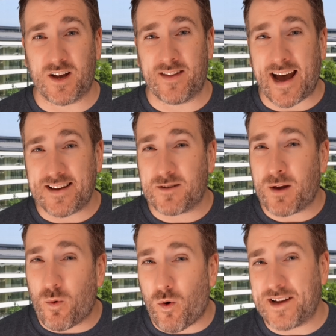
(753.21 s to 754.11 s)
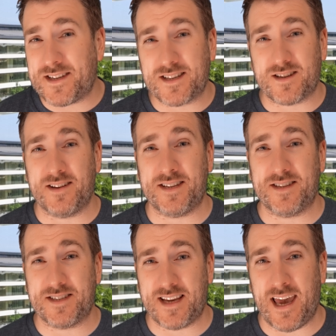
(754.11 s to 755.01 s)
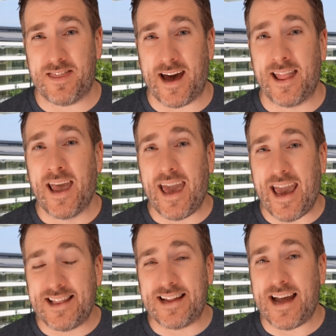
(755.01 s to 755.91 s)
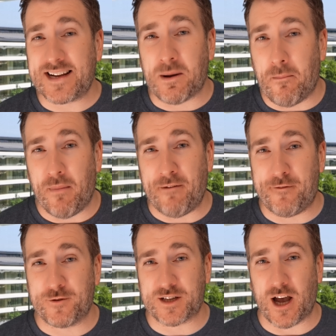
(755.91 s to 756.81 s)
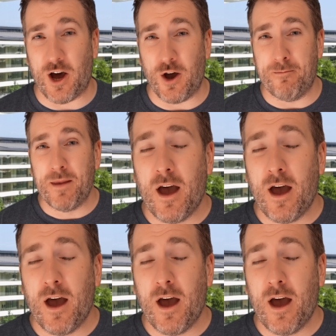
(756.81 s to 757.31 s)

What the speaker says: So that is going to be quite exciting to see there in the next month or so.